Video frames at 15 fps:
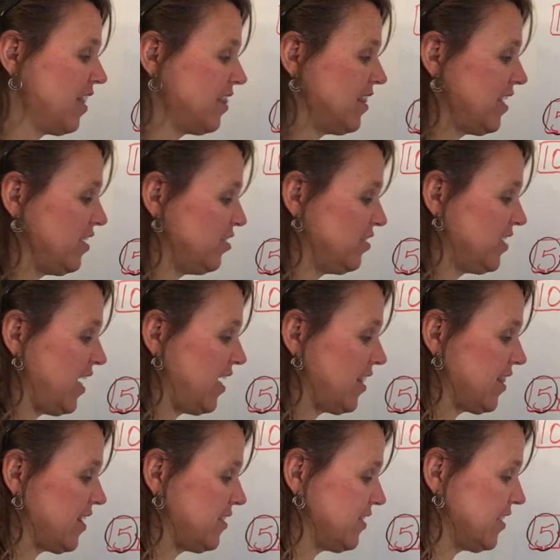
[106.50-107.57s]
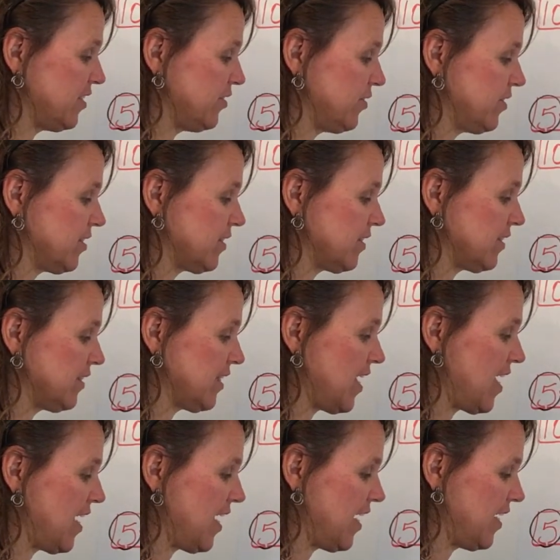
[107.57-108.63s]
then you take this and you
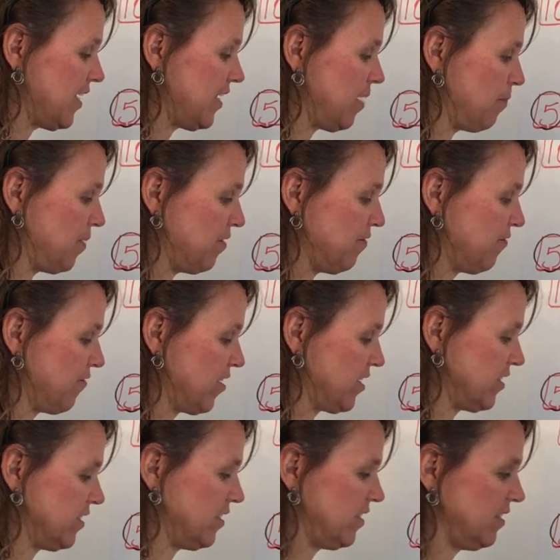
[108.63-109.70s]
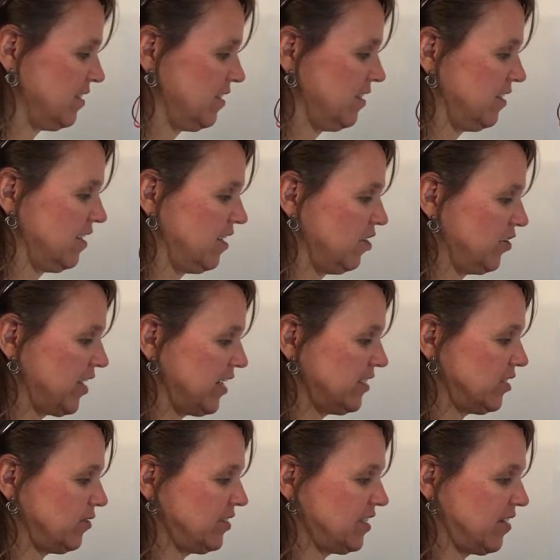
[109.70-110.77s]
slide it up in front. Okay,
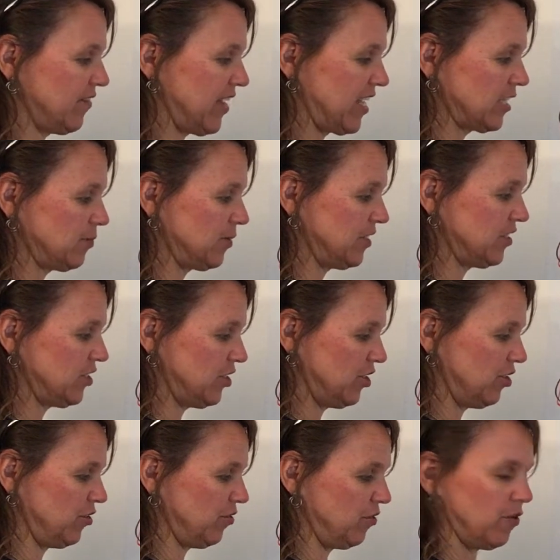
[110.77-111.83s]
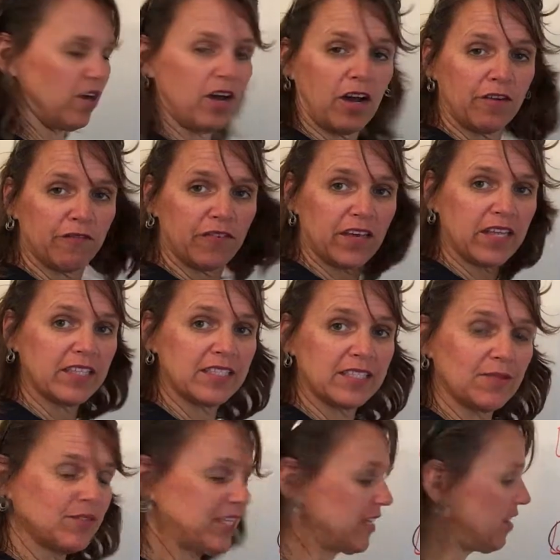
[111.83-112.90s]
so instead of x plus
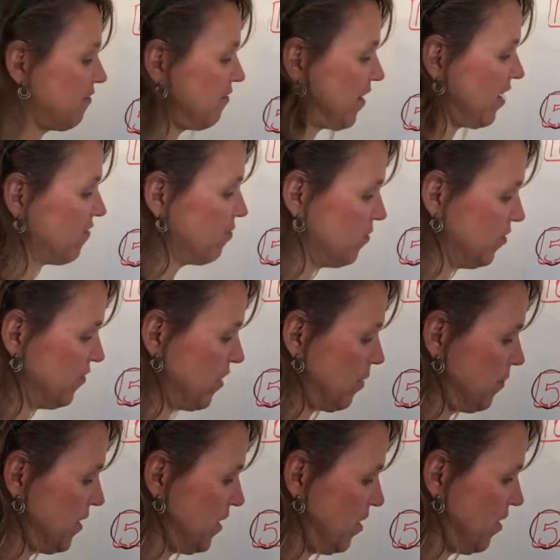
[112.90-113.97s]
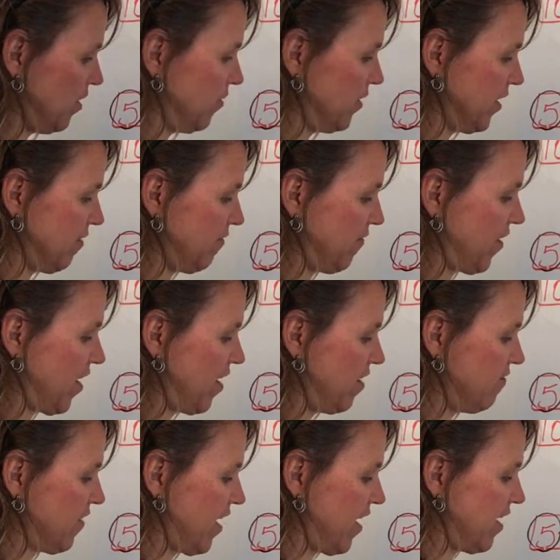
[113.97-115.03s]
2/5, we take that 5 and move it up here, and we get
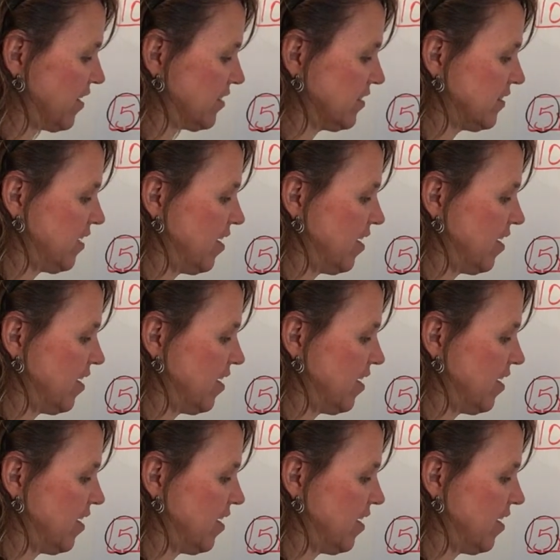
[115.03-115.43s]
5x